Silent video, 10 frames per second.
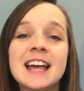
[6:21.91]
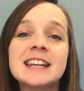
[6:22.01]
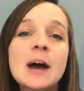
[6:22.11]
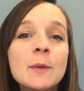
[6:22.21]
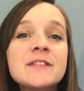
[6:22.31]

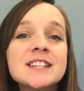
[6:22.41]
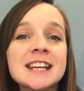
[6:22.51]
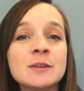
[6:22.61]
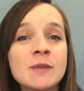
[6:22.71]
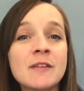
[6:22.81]
Now, we've
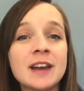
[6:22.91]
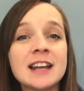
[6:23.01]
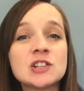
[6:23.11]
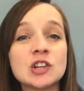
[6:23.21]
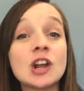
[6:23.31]
seen in
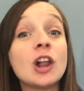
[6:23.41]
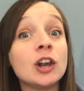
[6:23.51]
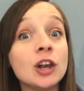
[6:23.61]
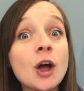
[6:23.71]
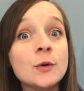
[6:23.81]
Revelation
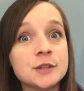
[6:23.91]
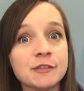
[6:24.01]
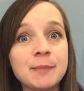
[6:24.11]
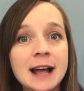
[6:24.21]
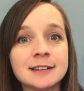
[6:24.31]
loads
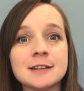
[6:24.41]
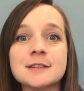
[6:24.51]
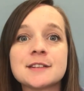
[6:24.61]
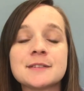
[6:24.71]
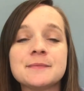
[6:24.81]
of
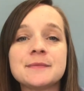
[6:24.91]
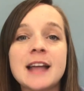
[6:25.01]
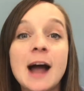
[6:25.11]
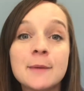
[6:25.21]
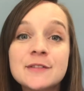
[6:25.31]
battles,
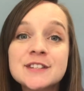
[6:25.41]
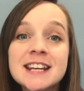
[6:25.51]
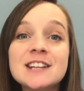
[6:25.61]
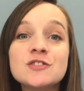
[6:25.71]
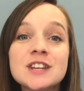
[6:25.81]
and we've
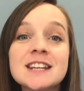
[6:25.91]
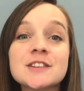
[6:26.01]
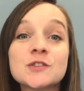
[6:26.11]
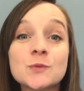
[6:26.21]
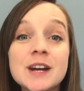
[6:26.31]
seen
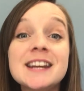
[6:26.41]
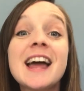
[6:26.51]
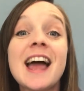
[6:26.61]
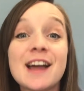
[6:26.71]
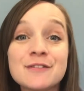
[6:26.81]
Jesus win
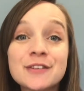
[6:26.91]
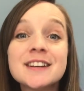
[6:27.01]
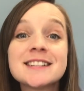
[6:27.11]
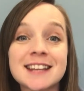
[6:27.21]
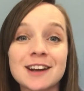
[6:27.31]
every
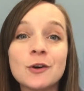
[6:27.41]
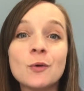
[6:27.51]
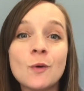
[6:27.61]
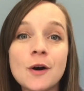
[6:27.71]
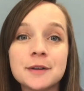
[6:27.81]

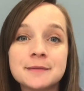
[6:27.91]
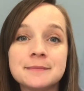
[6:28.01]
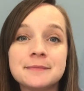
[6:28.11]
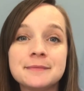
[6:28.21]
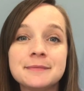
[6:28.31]
single one.
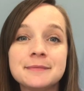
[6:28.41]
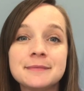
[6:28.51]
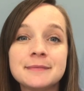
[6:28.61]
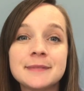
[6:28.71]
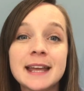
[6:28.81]

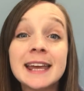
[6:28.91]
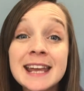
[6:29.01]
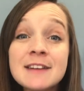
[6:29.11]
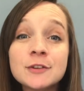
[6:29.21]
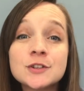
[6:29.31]

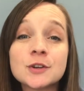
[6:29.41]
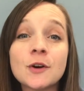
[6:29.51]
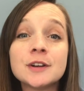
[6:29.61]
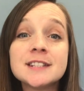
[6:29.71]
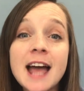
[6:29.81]
He even took
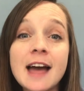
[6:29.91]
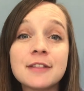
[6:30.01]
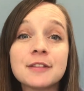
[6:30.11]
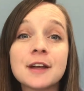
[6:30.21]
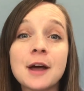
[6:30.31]
on death
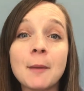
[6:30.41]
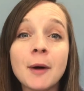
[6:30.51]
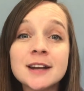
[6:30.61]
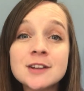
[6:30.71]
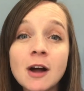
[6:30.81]

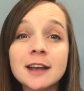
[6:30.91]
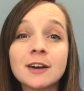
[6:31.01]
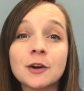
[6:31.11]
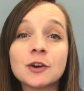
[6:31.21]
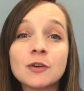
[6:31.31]
by dying
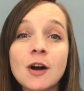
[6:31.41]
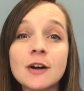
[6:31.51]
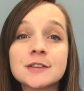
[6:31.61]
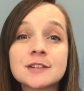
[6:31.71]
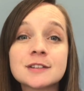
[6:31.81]
on a
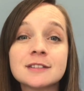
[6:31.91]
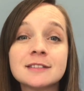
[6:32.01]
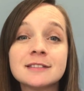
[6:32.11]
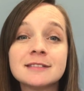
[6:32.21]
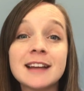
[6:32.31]
cross.
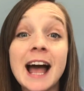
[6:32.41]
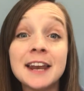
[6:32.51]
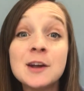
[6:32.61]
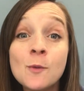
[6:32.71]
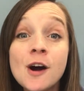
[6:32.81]
And
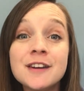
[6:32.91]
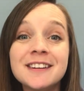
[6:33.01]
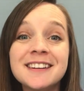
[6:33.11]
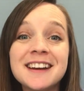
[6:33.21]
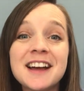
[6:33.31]
he won,
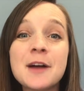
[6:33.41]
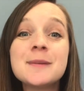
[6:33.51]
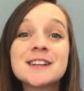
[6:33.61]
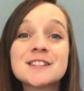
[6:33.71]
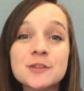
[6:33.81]

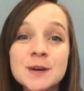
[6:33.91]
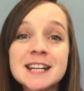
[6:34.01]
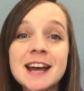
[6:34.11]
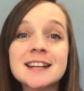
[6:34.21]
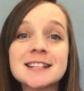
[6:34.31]
because 3
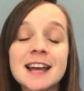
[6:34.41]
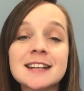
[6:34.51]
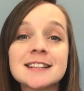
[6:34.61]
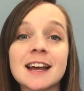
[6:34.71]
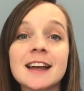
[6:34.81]
days
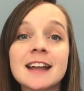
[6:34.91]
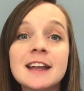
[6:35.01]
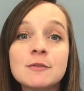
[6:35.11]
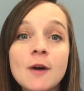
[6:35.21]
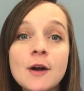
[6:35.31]
later,
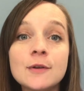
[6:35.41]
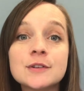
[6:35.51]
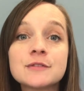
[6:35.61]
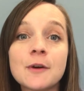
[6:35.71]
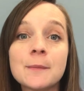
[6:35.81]
he
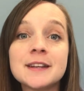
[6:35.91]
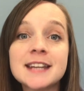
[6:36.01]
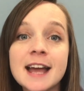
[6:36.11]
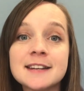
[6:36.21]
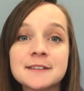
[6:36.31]
rose from the
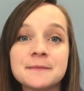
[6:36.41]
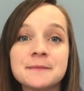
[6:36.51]
dead.